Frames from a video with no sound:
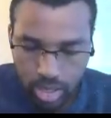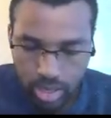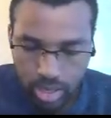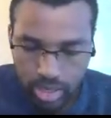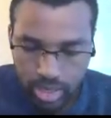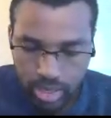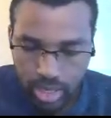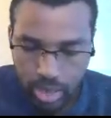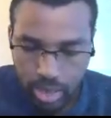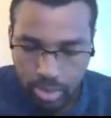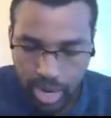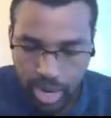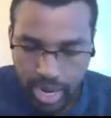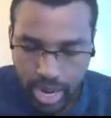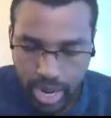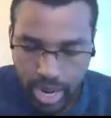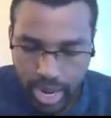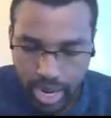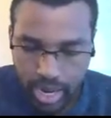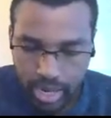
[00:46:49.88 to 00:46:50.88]
Let's say my
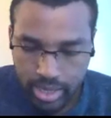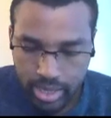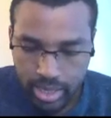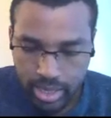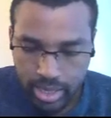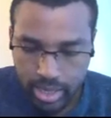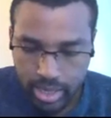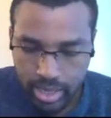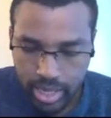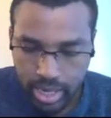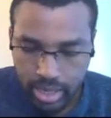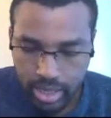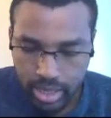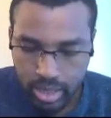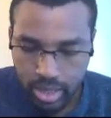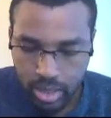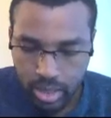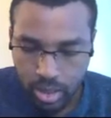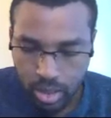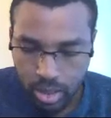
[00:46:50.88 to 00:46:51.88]
A is the set
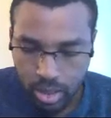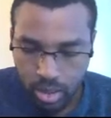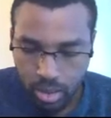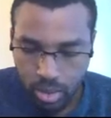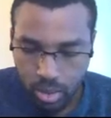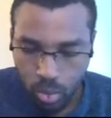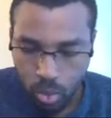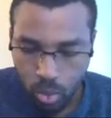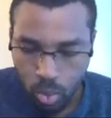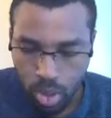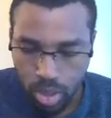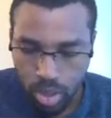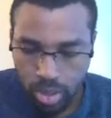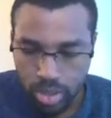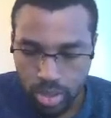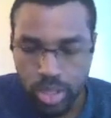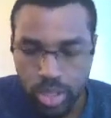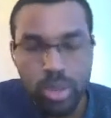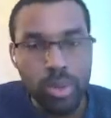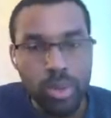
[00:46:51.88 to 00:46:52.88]

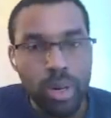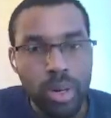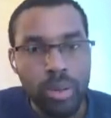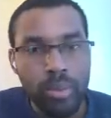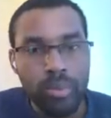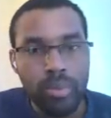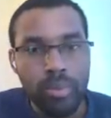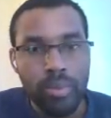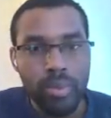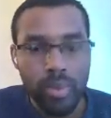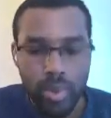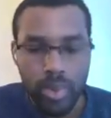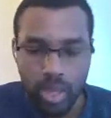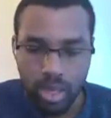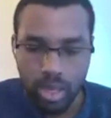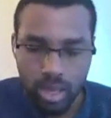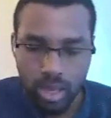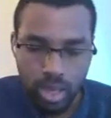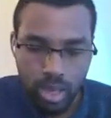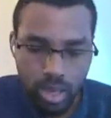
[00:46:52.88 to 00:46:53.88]
1, 2.
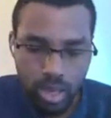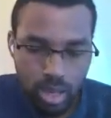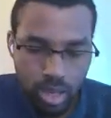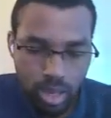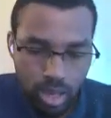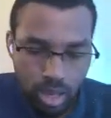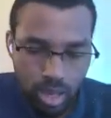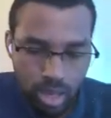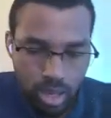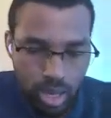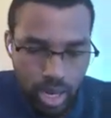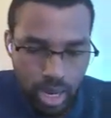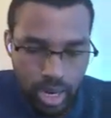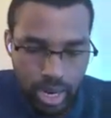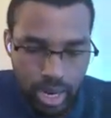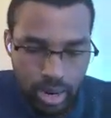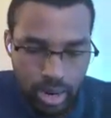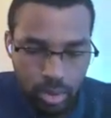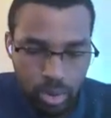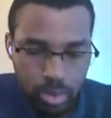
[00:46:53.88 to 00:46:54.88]
Then
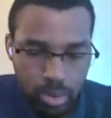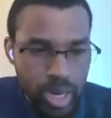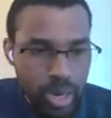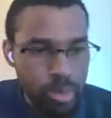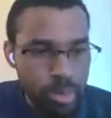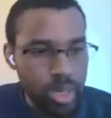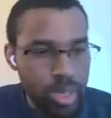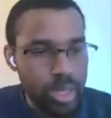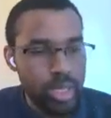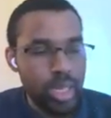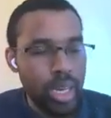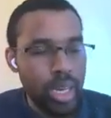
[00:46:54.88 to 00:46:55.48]
I would be able to